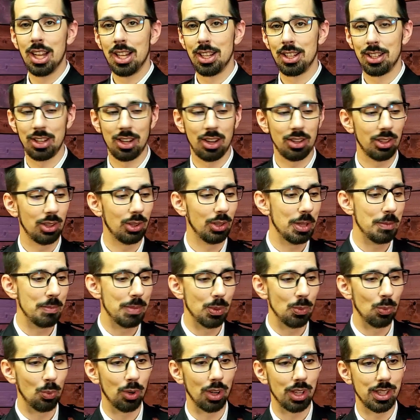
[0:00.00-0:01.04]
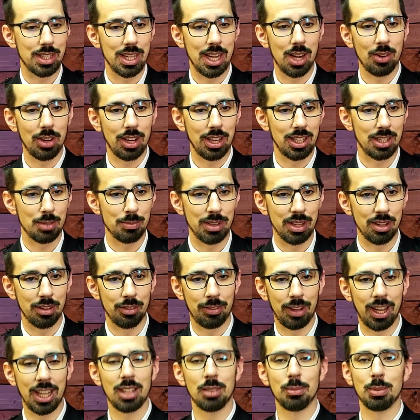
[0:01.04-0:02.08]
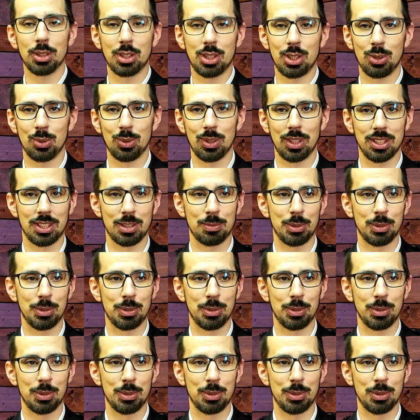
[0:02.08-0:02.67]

to not only be worked out and to be available to us,